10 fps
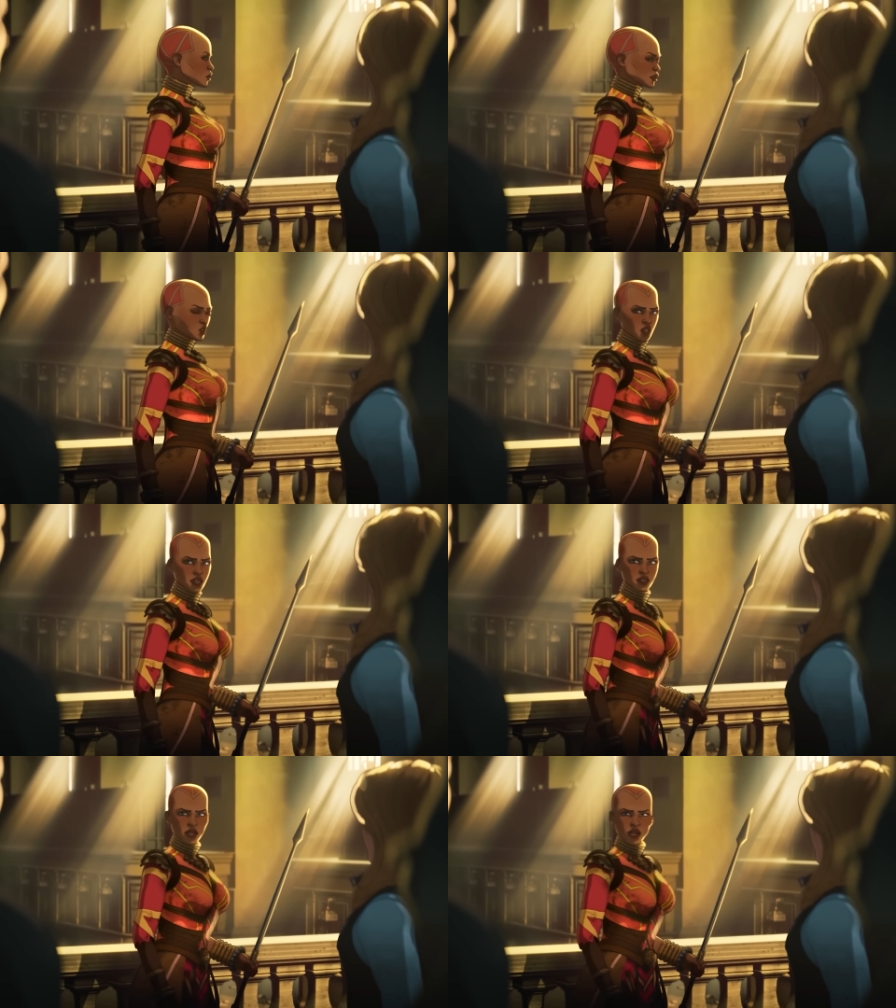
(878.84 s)
where did
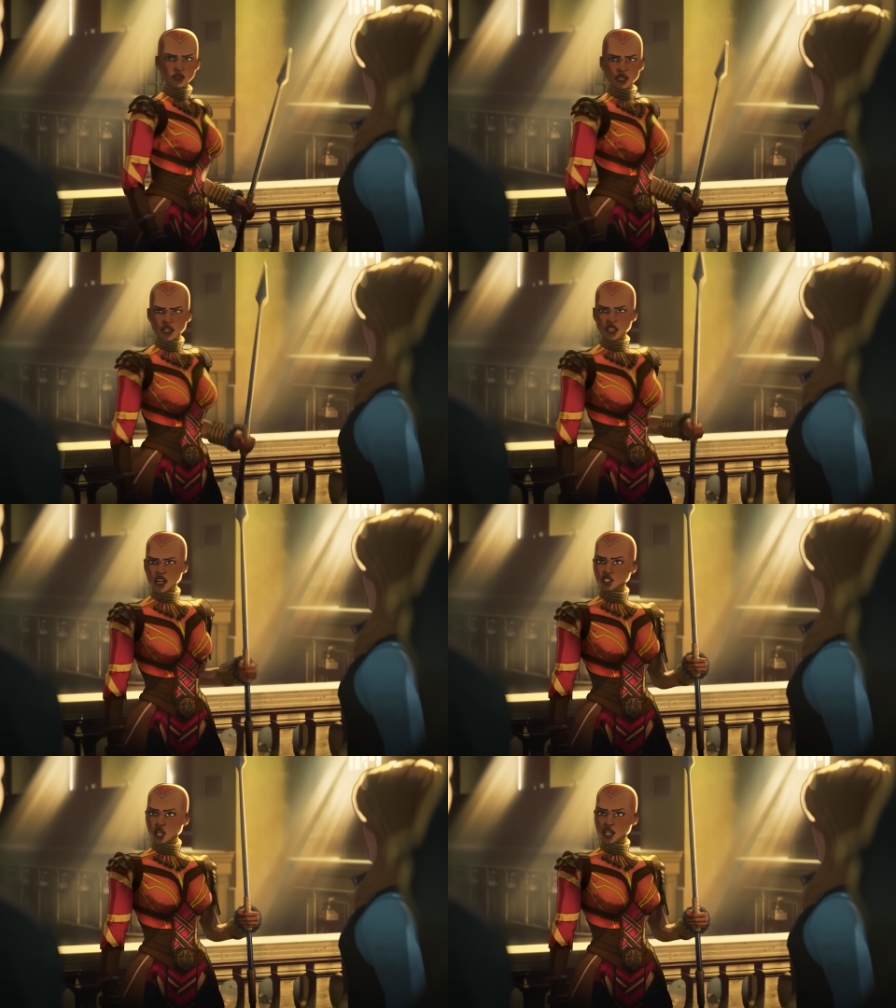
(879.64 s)
this rank for you?
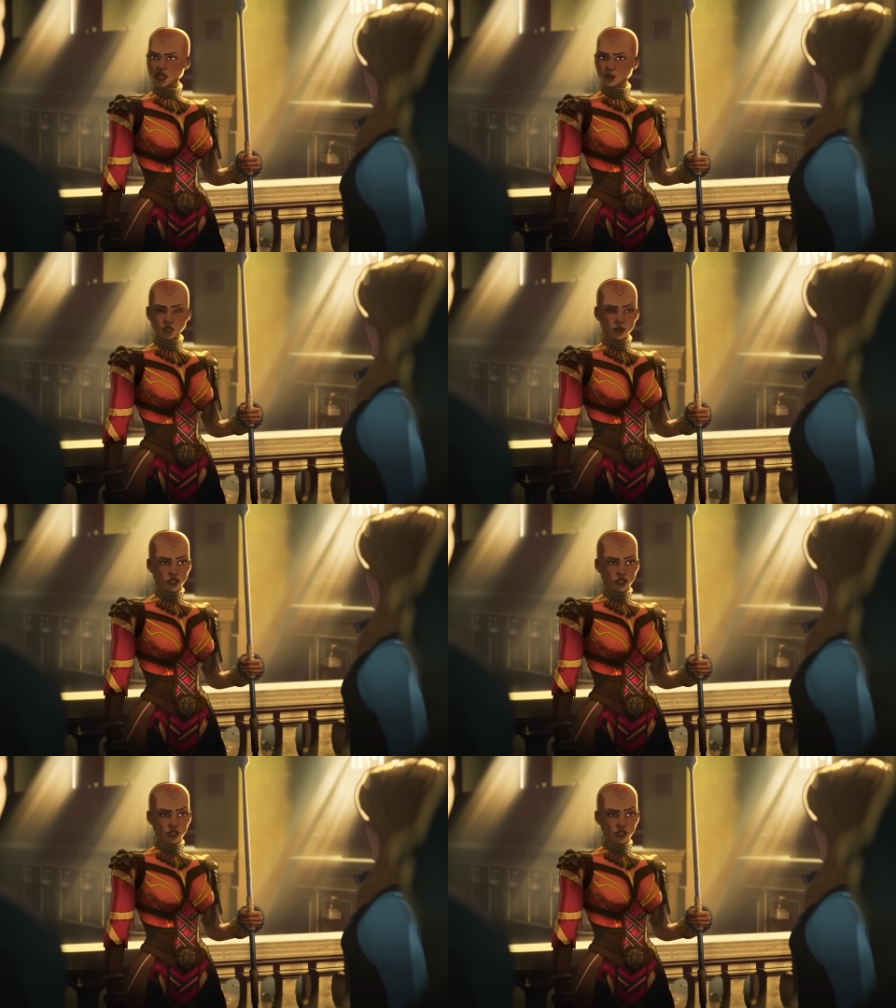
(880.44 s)
Was it a was it a good